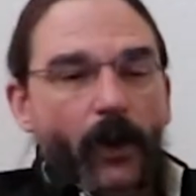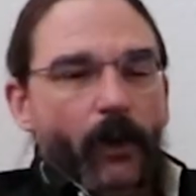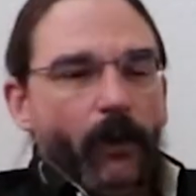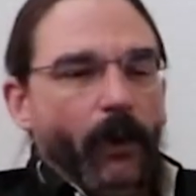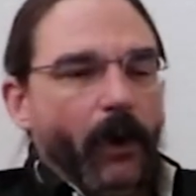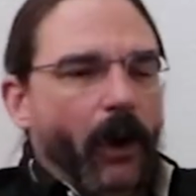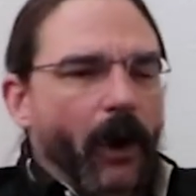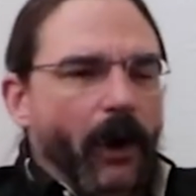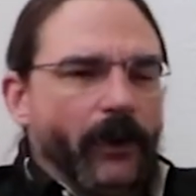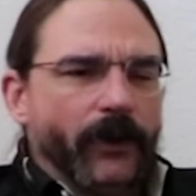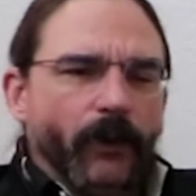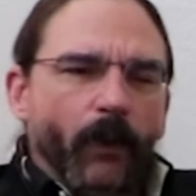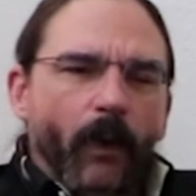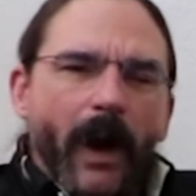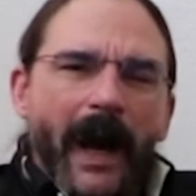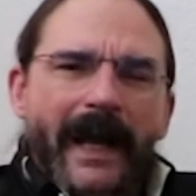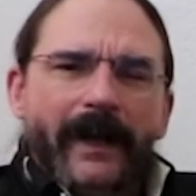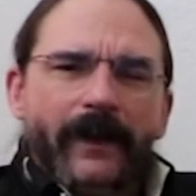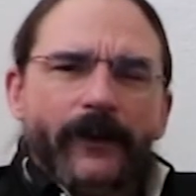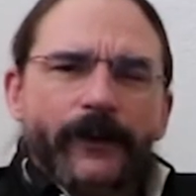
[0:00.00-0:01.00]
Well, all the
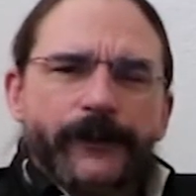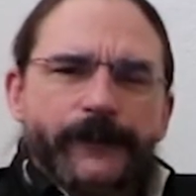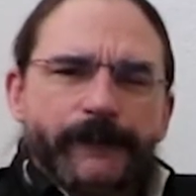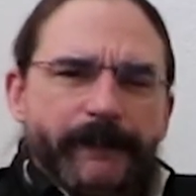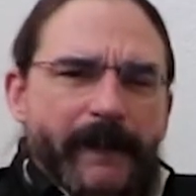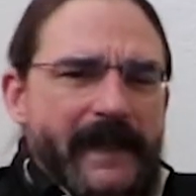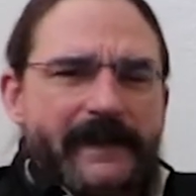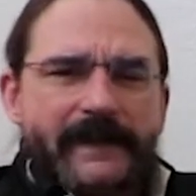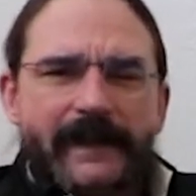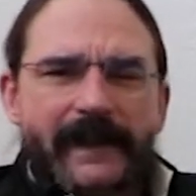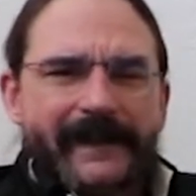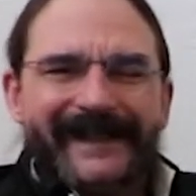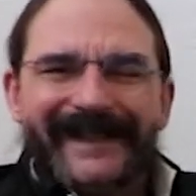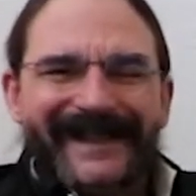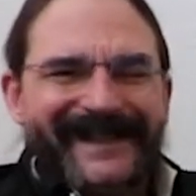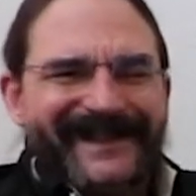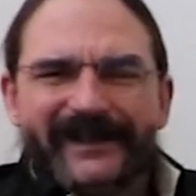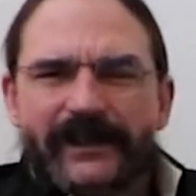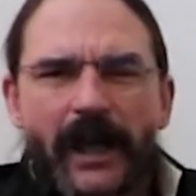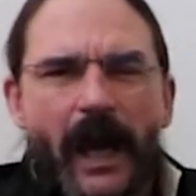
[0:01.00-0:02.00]
while, SpaceX
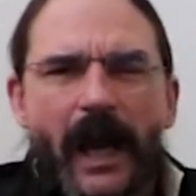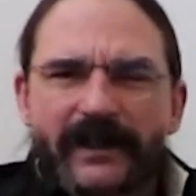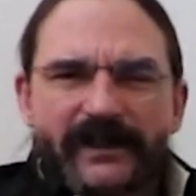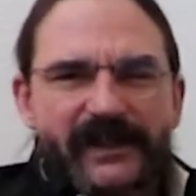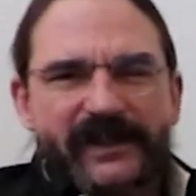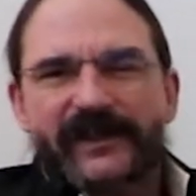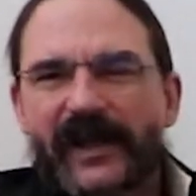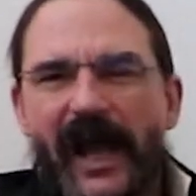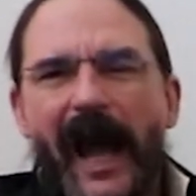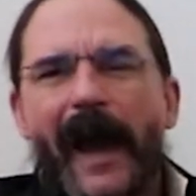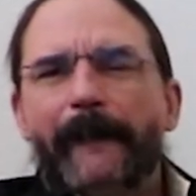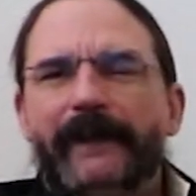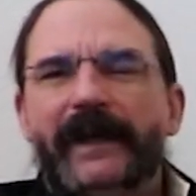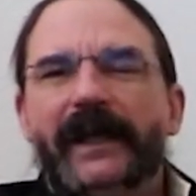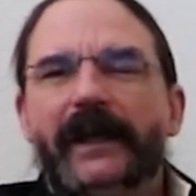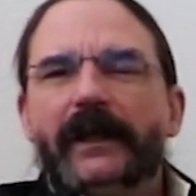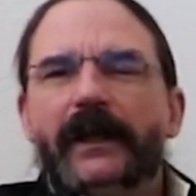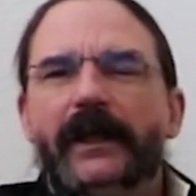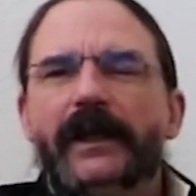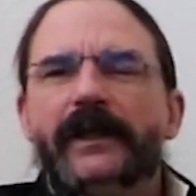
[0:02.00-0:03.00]
is not
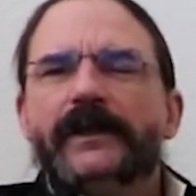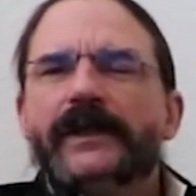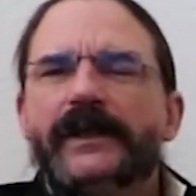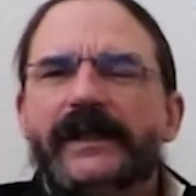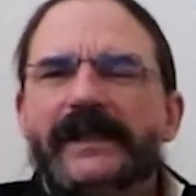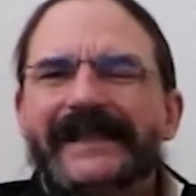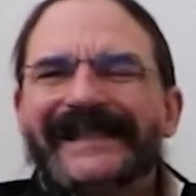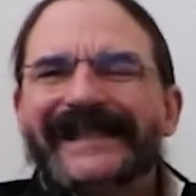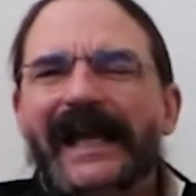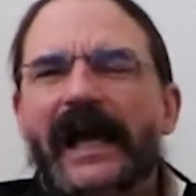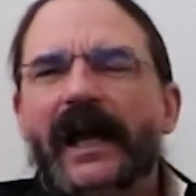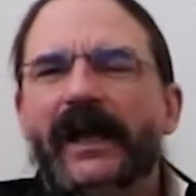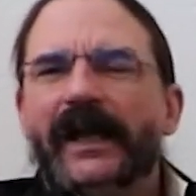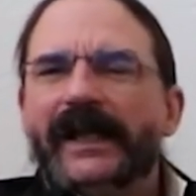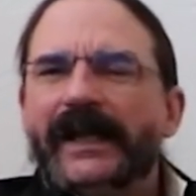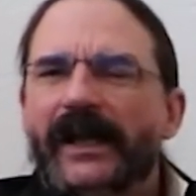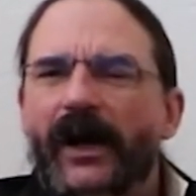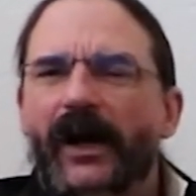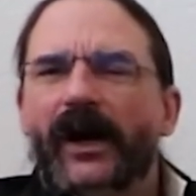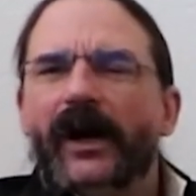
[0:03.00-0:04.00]
stopping in the
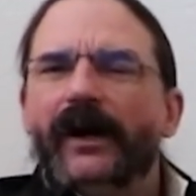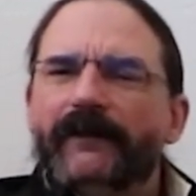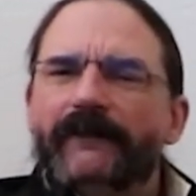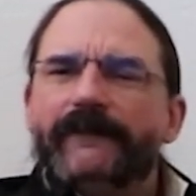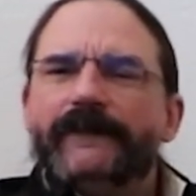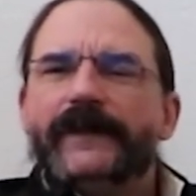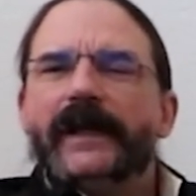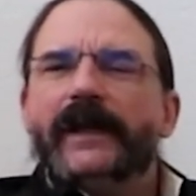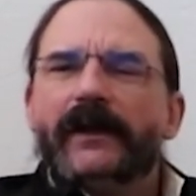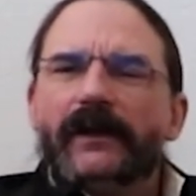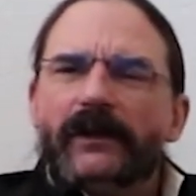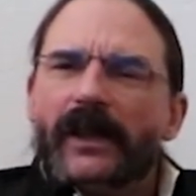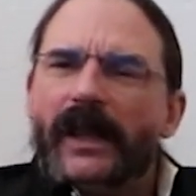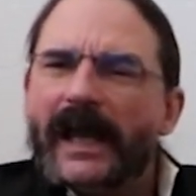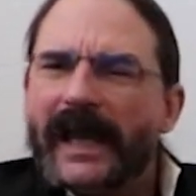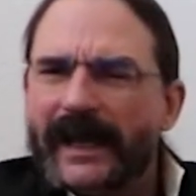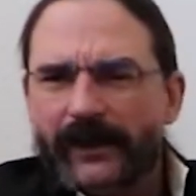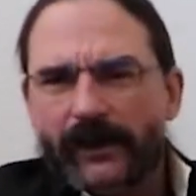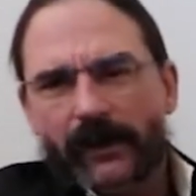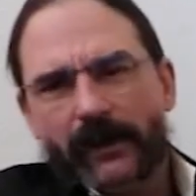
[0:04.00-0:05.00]
design of their
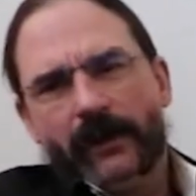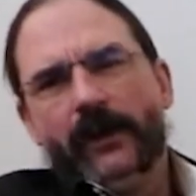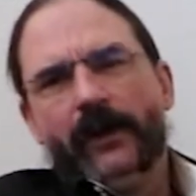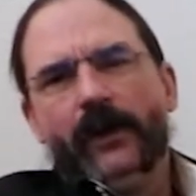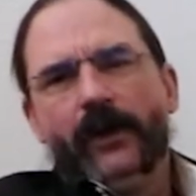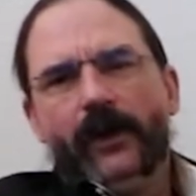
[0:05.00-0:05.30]
lander.